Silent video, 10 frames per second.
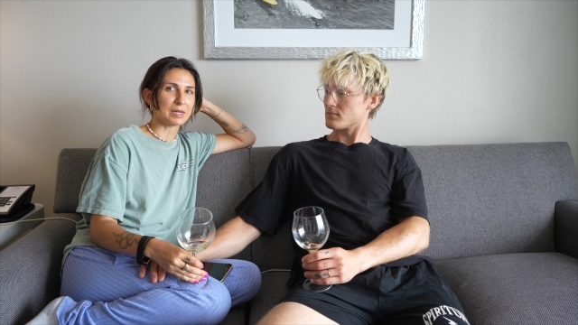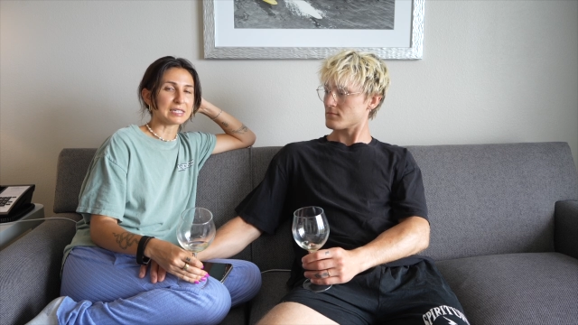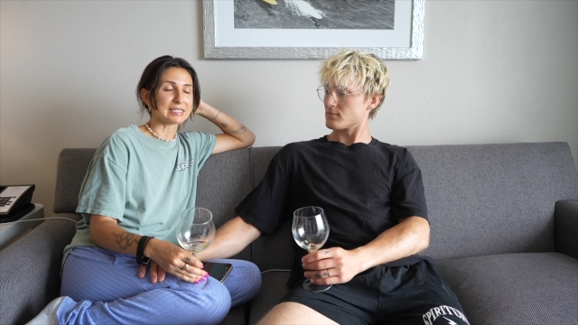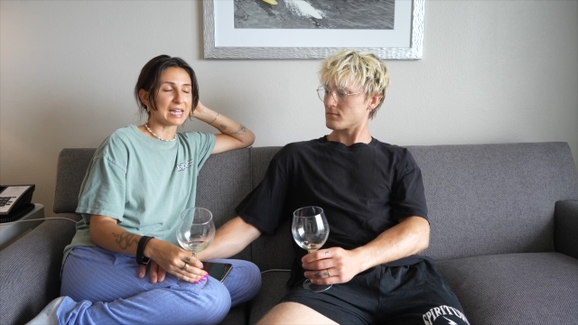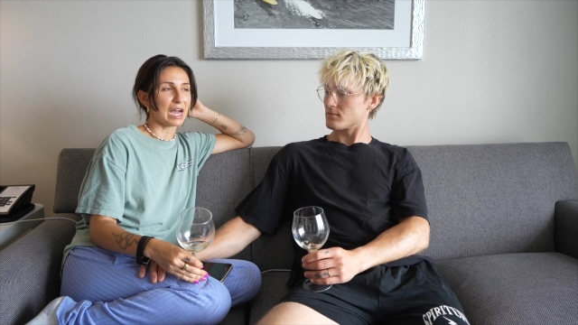
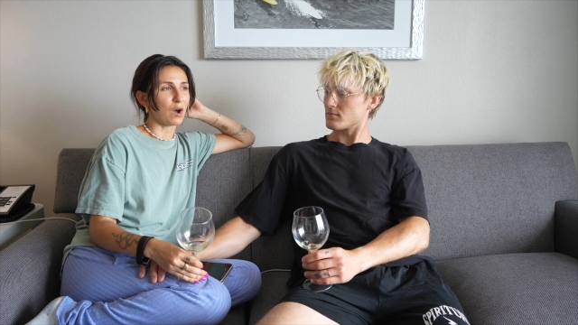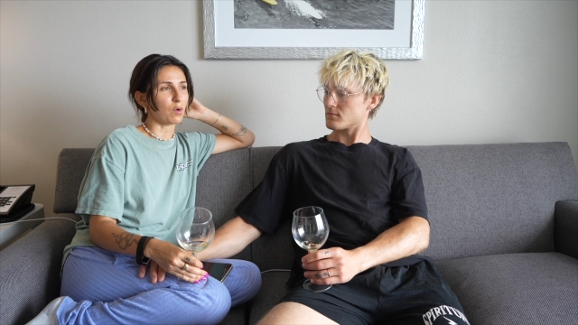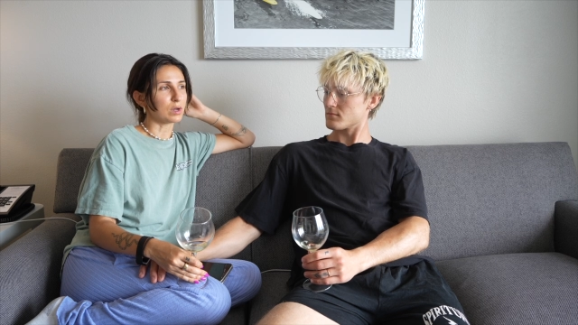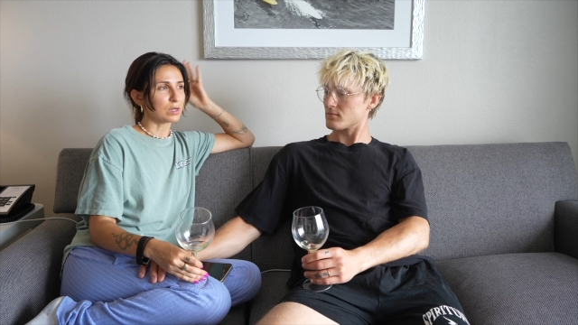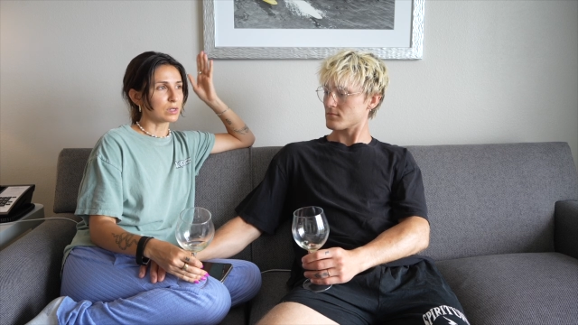Speaker 1: because
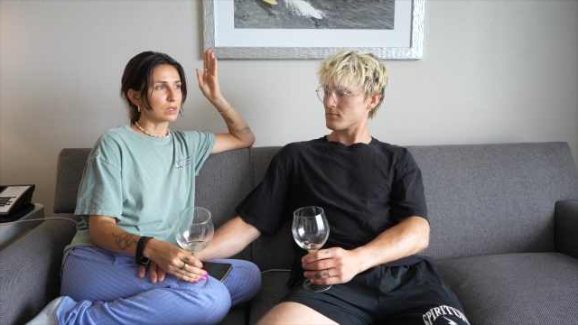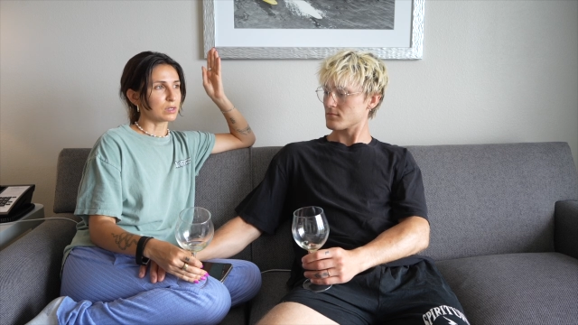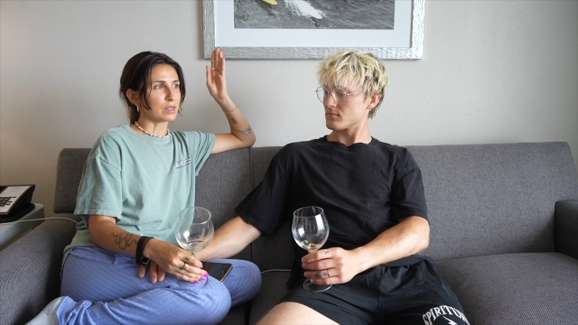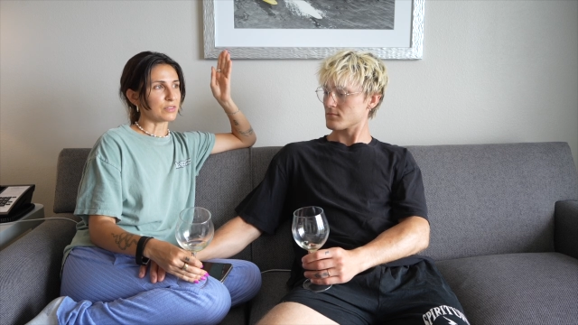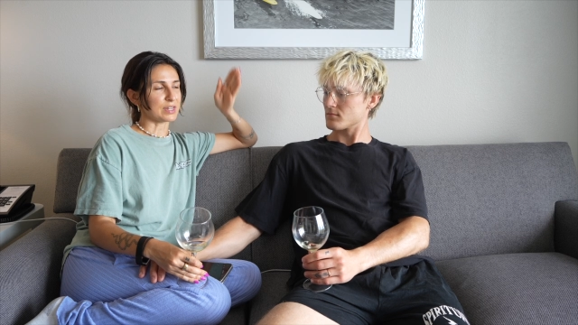now
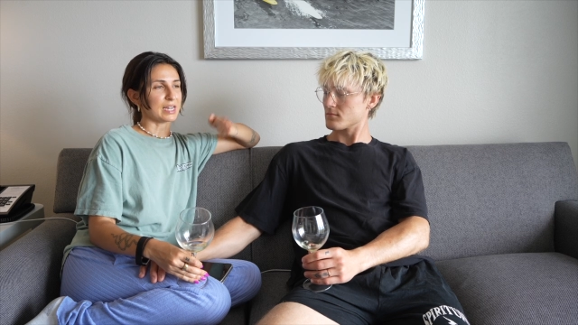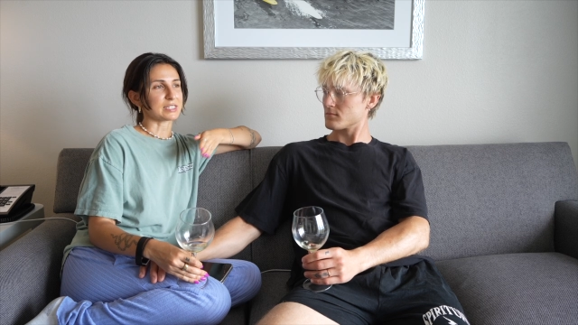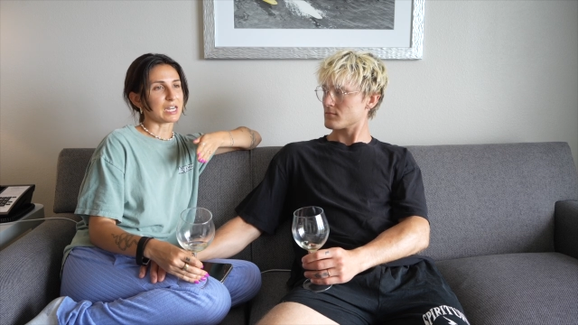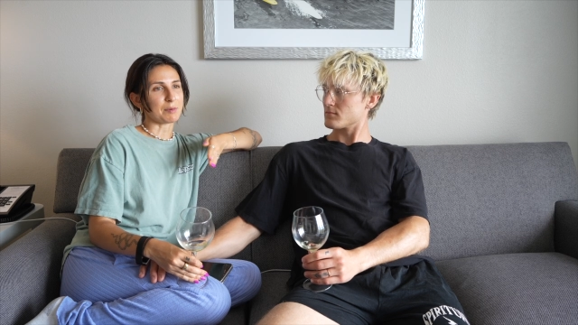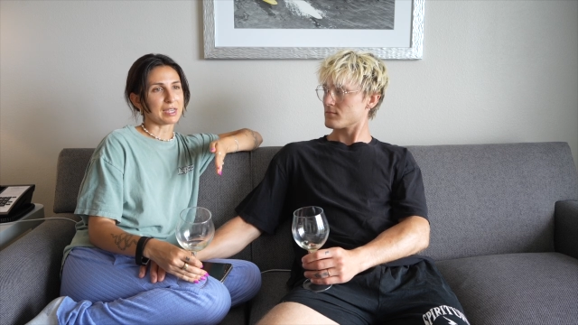the
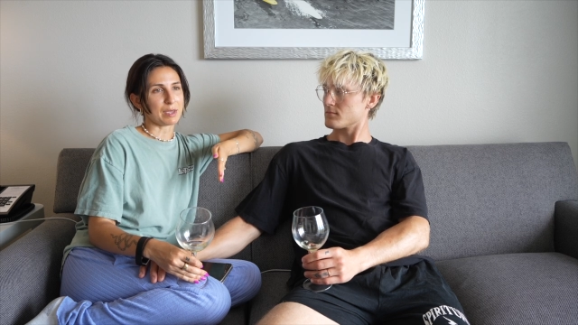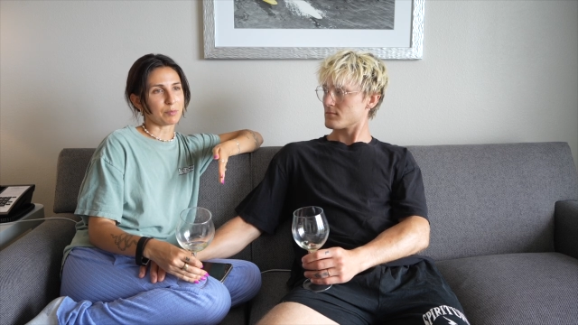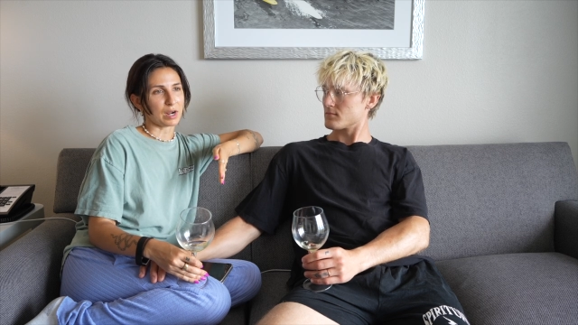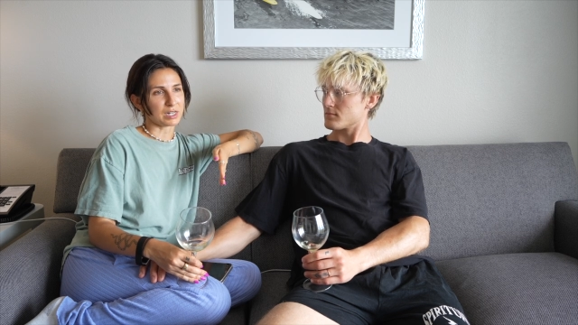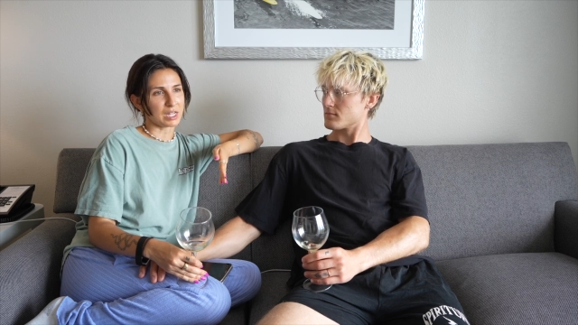next time I
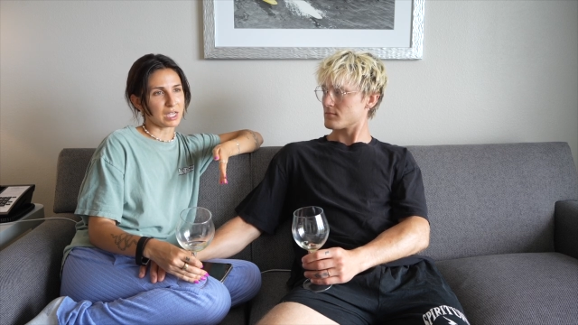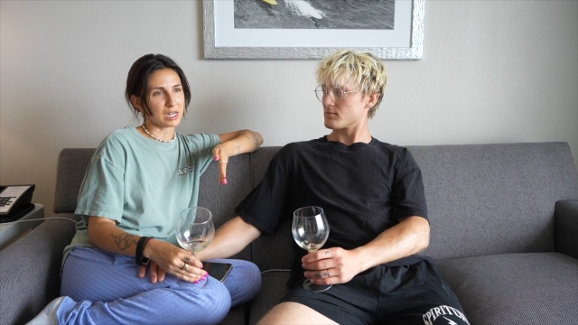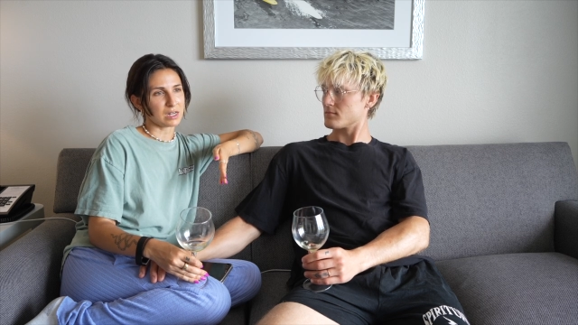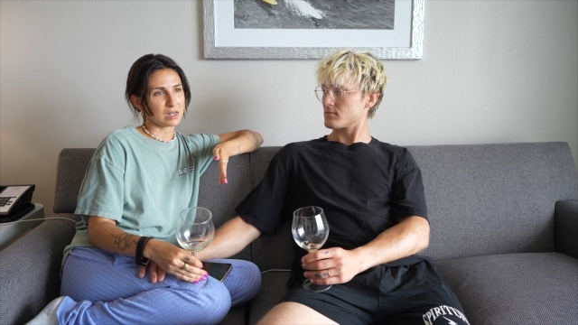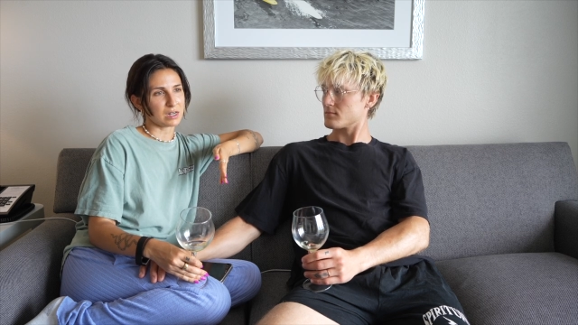get pregnant,